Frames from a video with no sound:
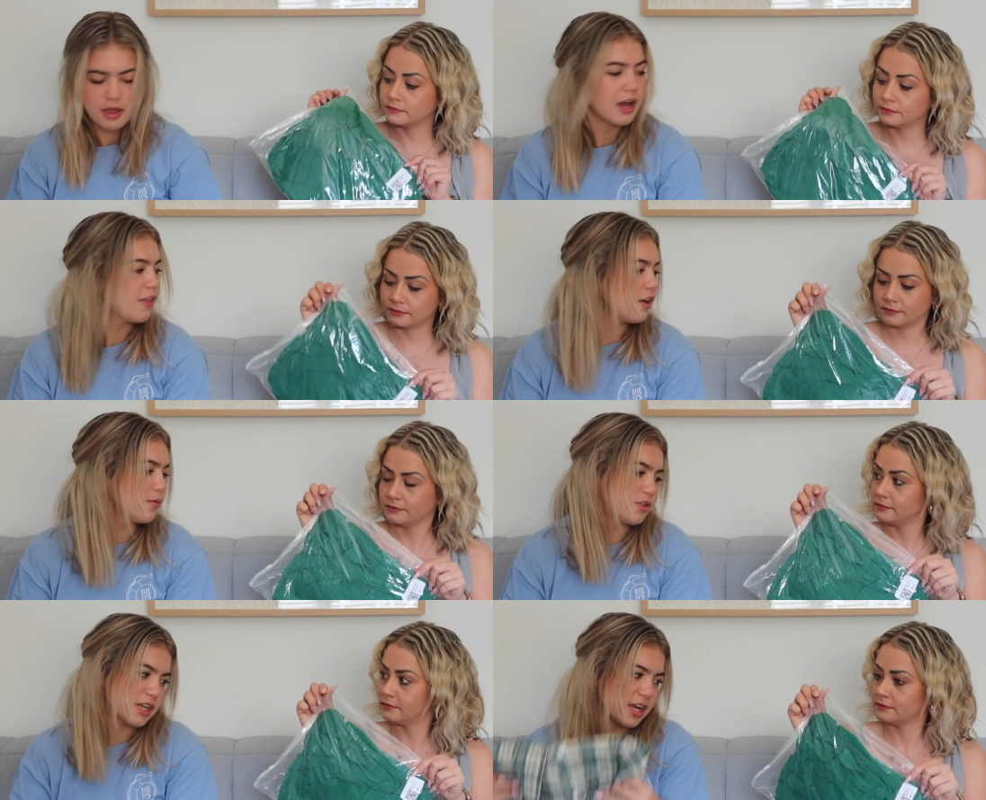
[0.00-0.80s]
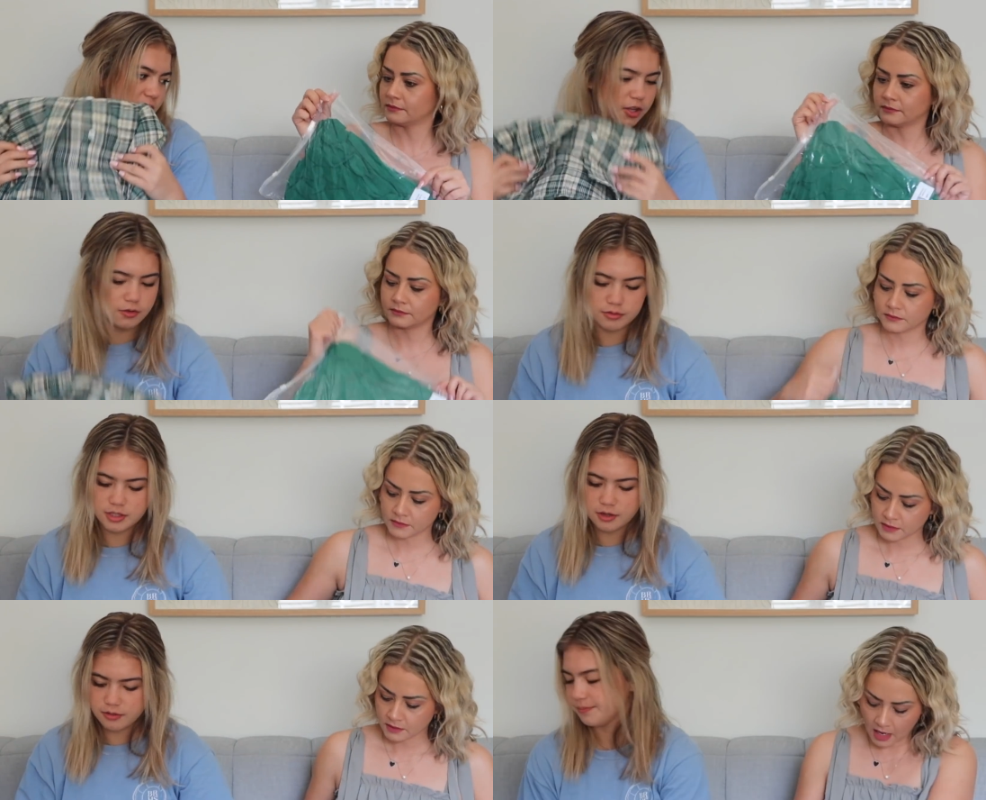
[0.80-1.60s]
Speaker 1: I thought it was kind of cute.
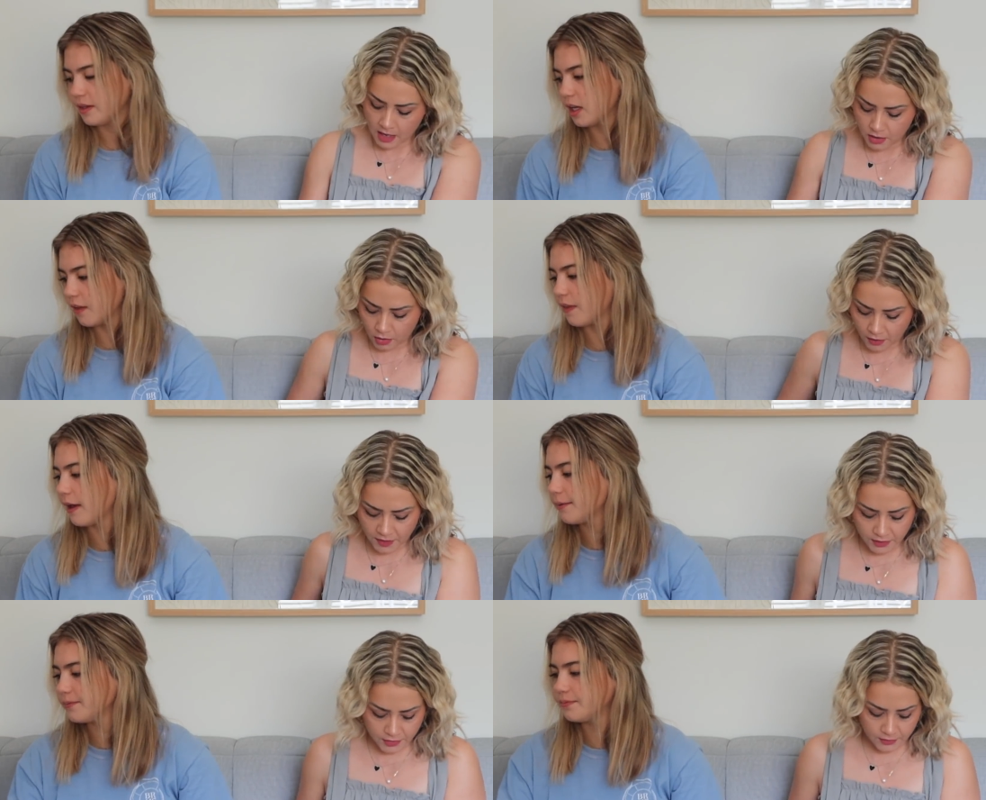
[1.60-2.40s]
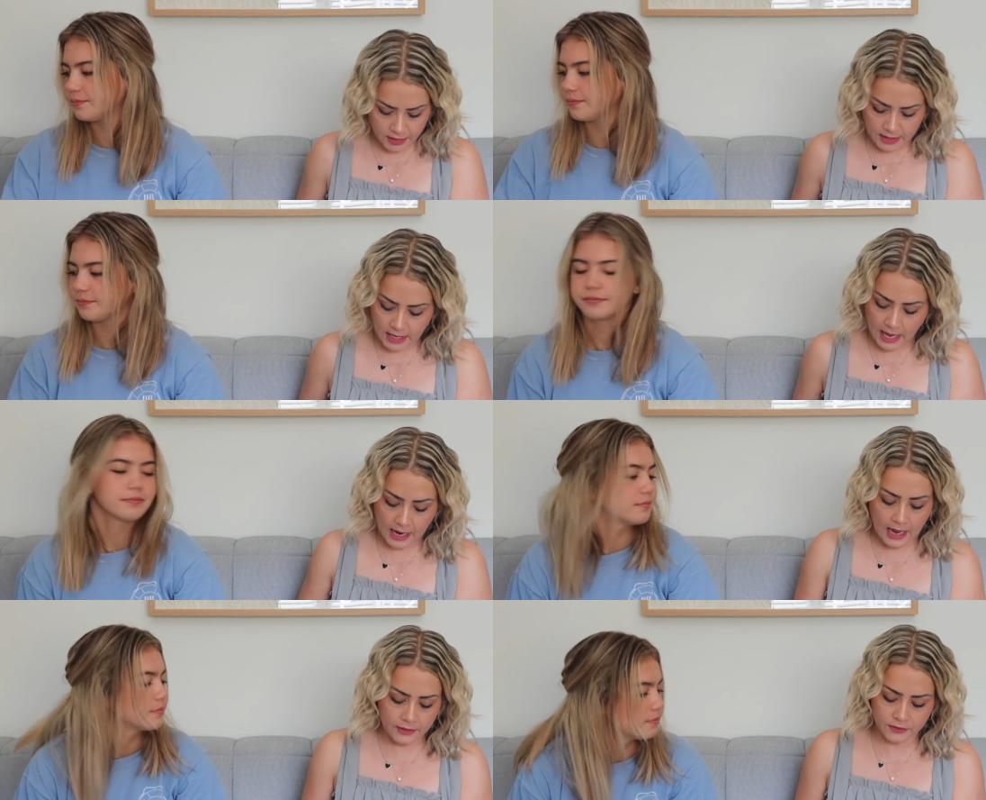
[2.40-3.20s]
So
Speaker 2: another green,
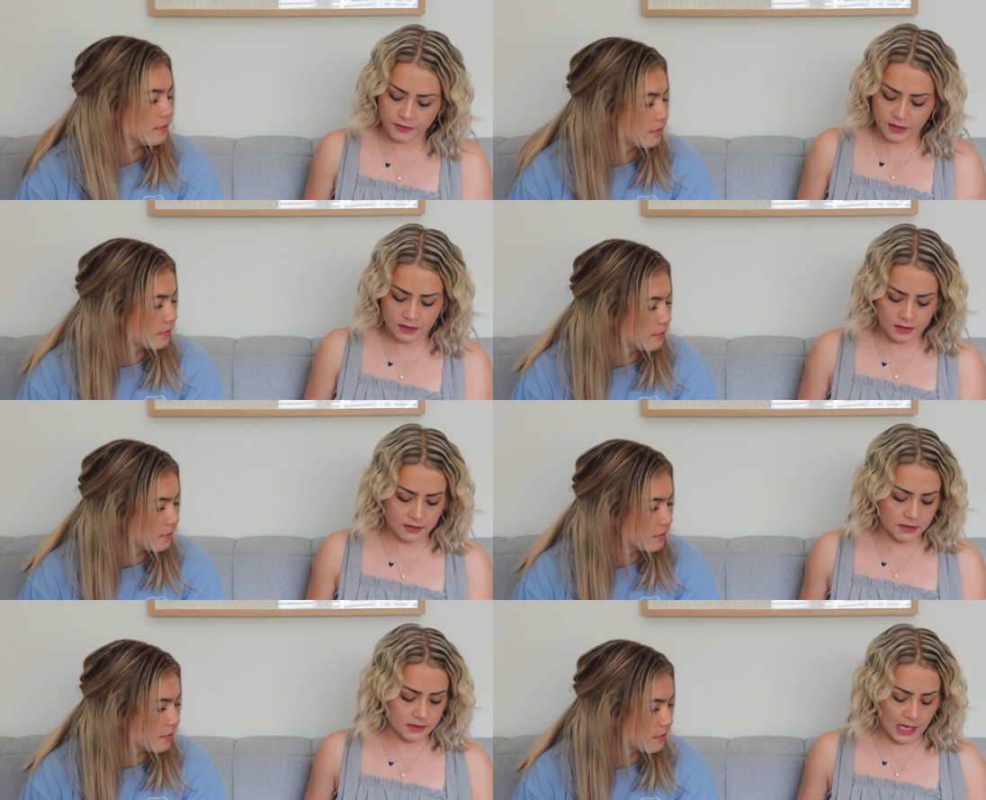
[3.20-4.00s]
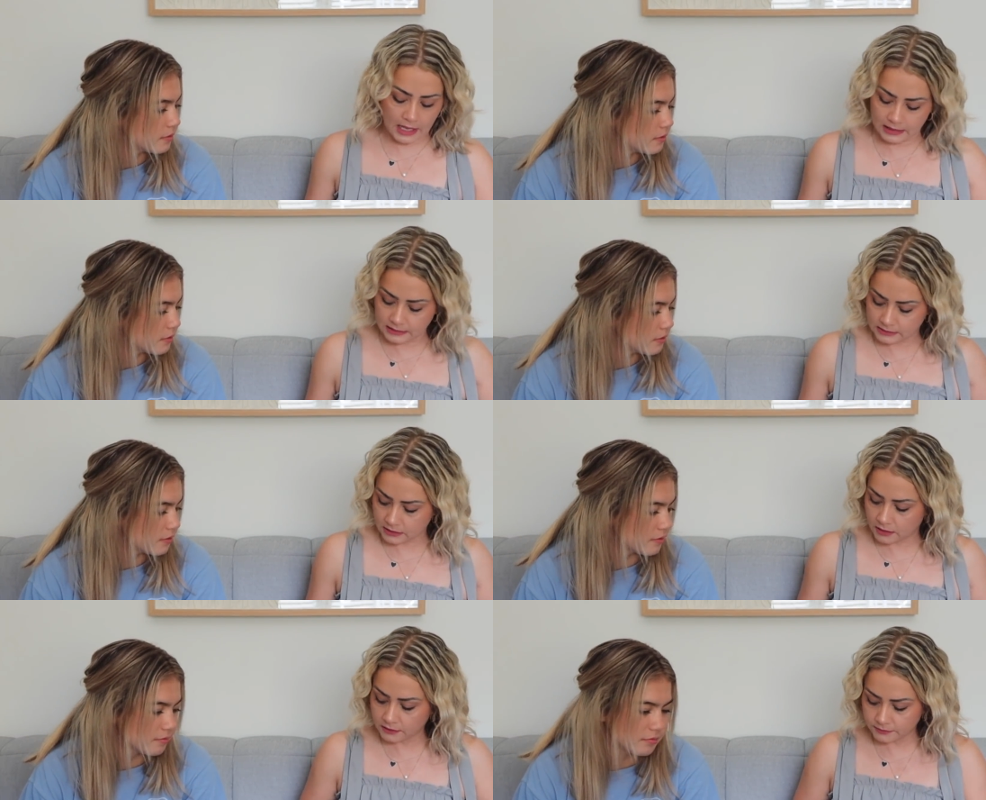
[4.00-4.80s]
and I don't think this is
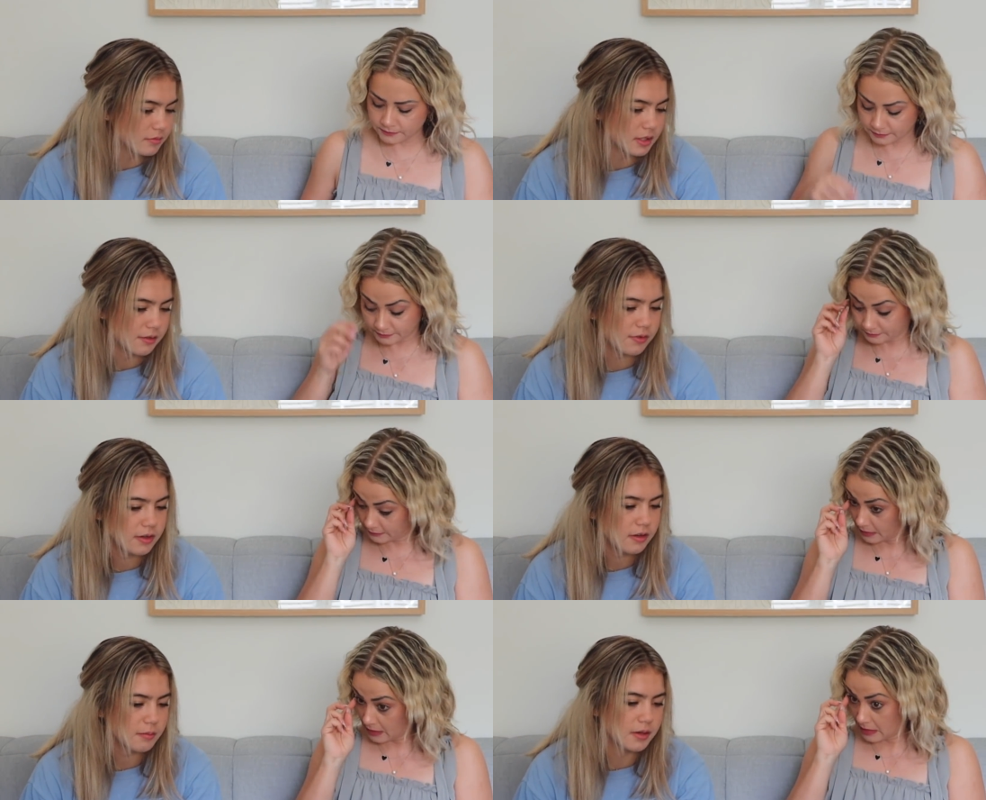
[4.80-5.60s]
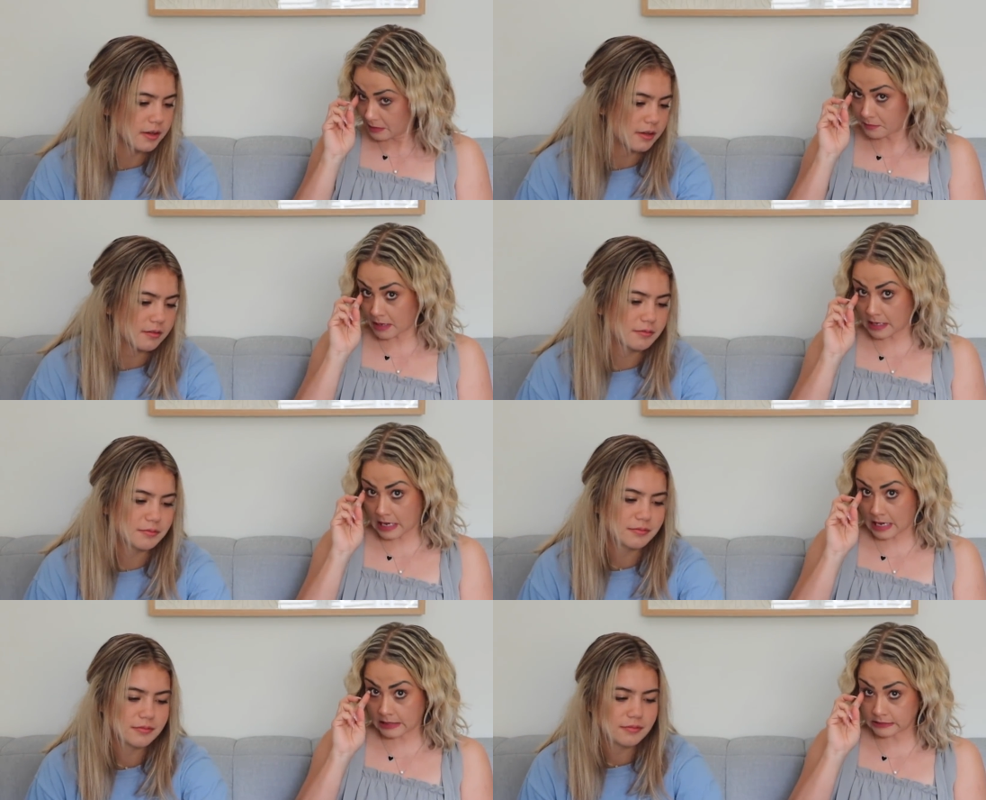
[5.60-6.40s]
Allison.
Speaker 1: Definitely not mine.
Speaker 2: My
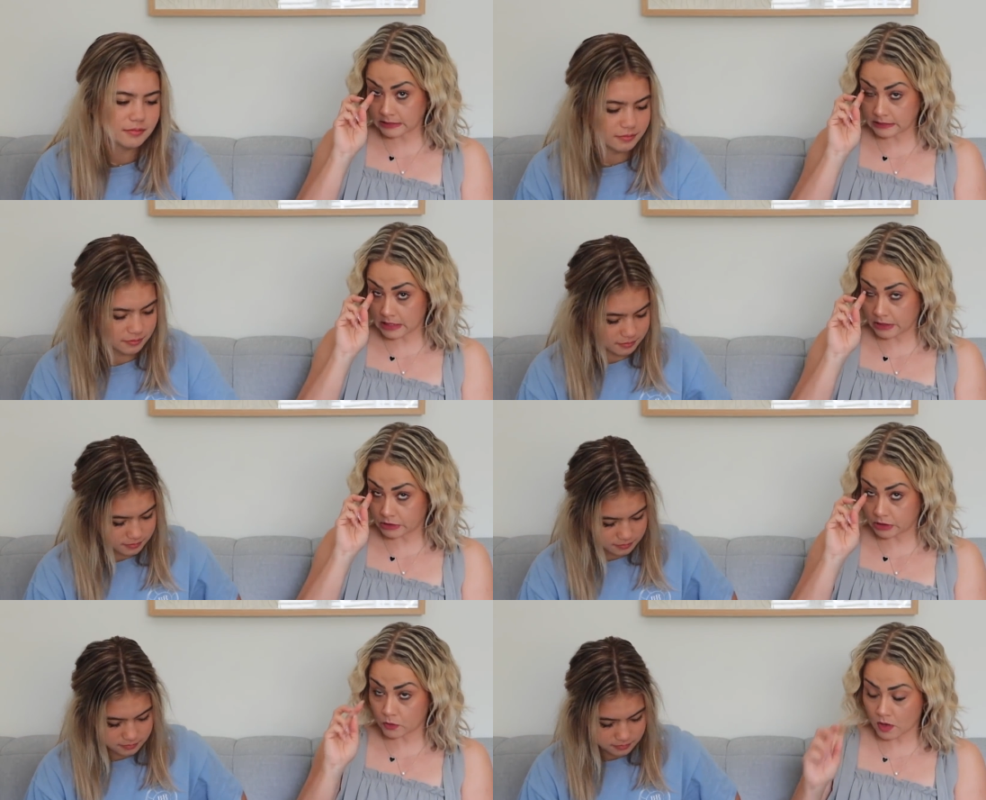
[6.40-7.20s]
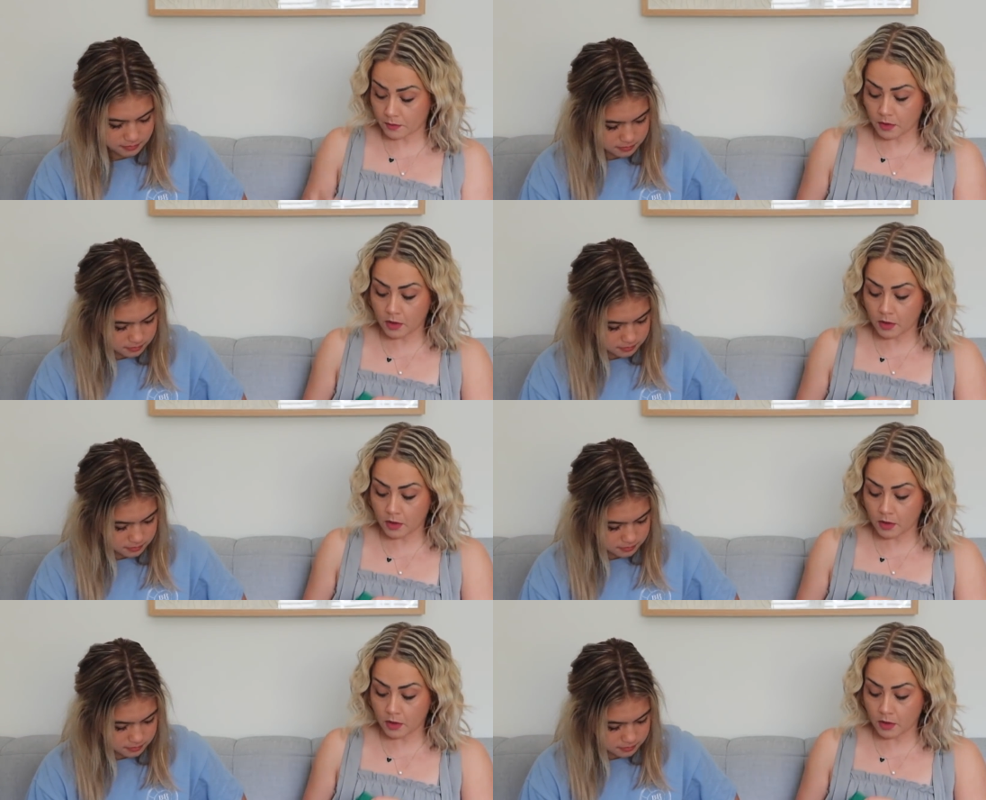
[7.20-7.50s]
eyes is itchy. One